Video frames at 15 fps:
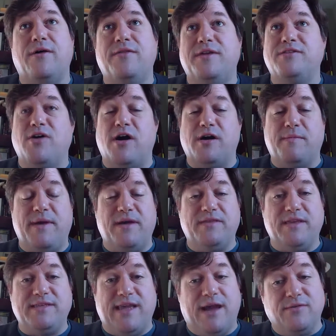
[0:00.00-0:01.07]
how they talk
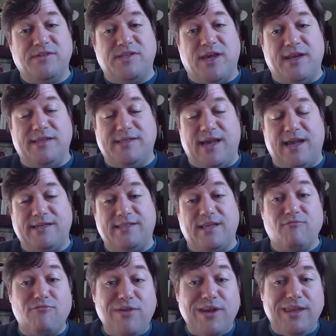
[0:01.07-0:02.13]
about these outside
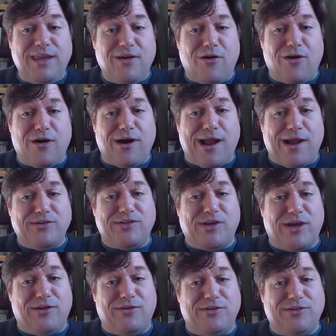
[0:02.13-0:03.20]
attacks that really are
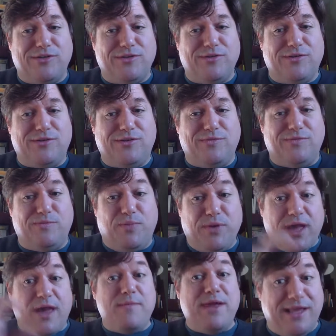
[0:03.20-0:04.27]
outsiders
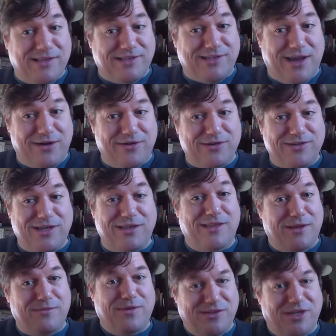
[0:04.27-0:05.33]
becoming
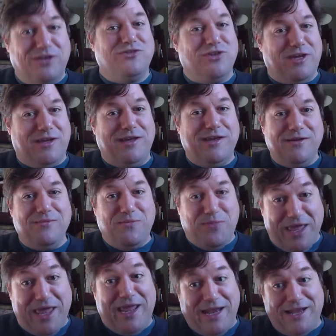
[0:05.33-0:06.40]
insiders, and then essentially
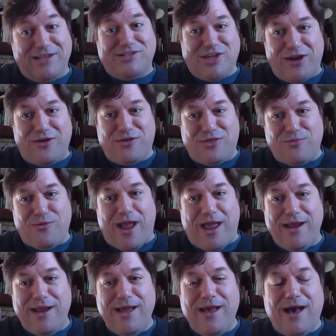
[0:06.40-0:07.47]
being an insider
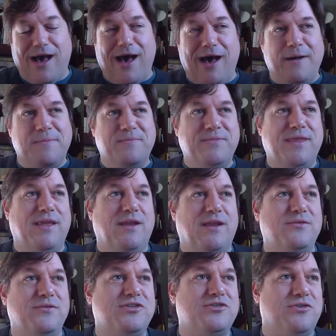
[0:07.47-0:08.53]
threat,
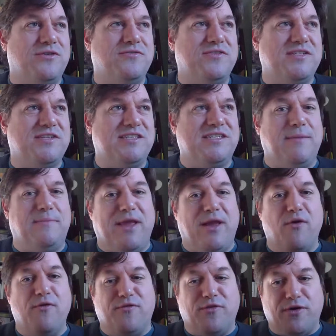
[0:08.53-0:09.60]
just sort of skipping
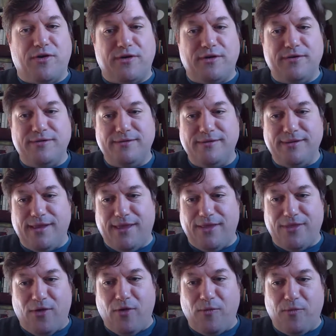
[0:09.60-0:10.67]
over
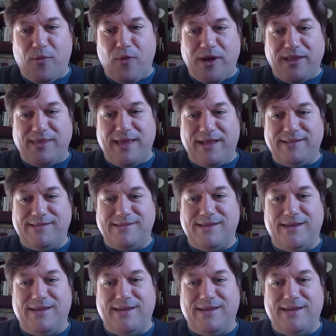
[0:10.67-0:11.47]
the whole point that,